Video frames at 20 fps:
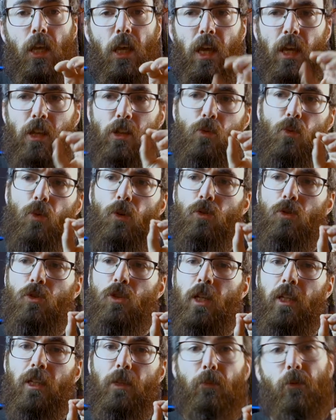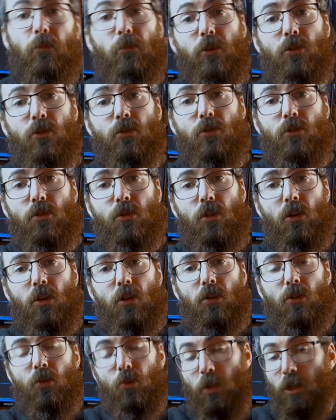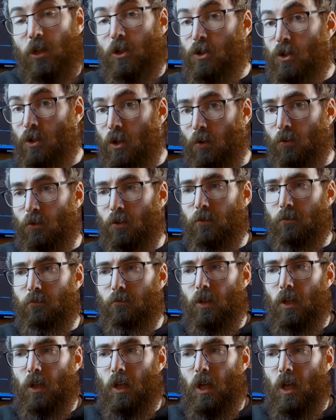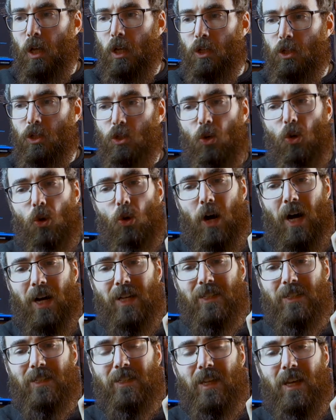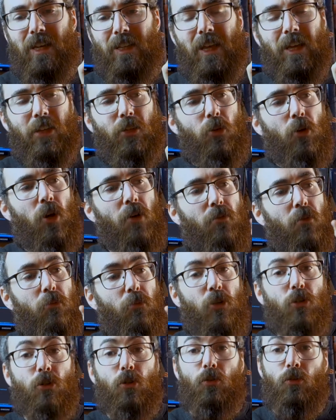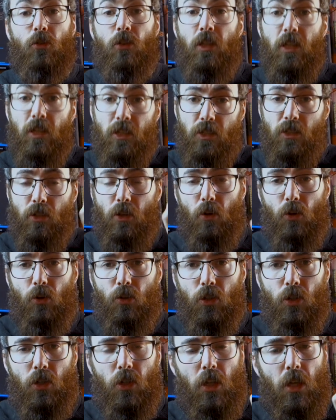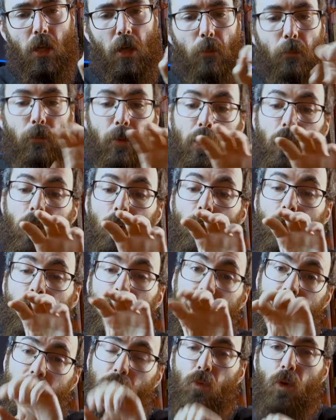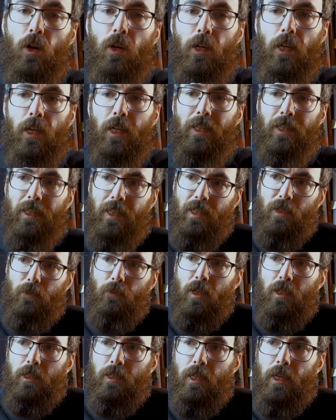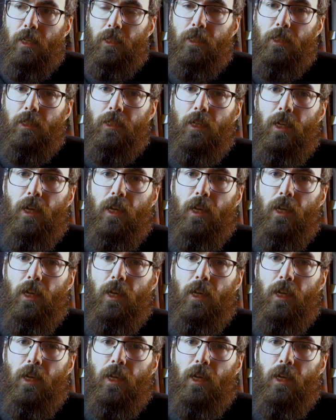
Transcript: and you want to set the permissions to each node. So I say that you have permission on this node, but not on this one. This means that